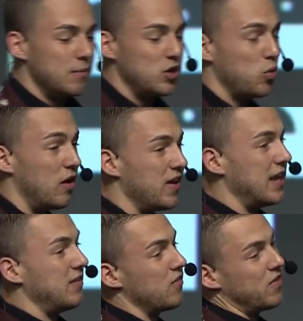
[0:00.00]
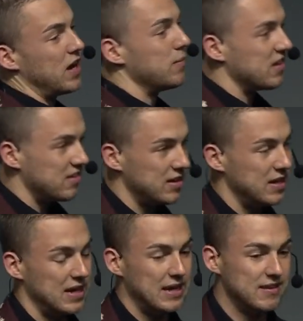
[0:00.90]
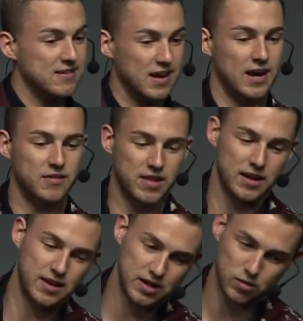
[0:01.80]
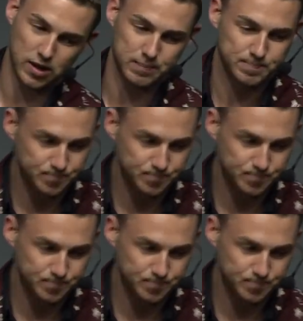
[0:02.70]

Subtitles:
B12, and even vitamin C inside of that Keto Up.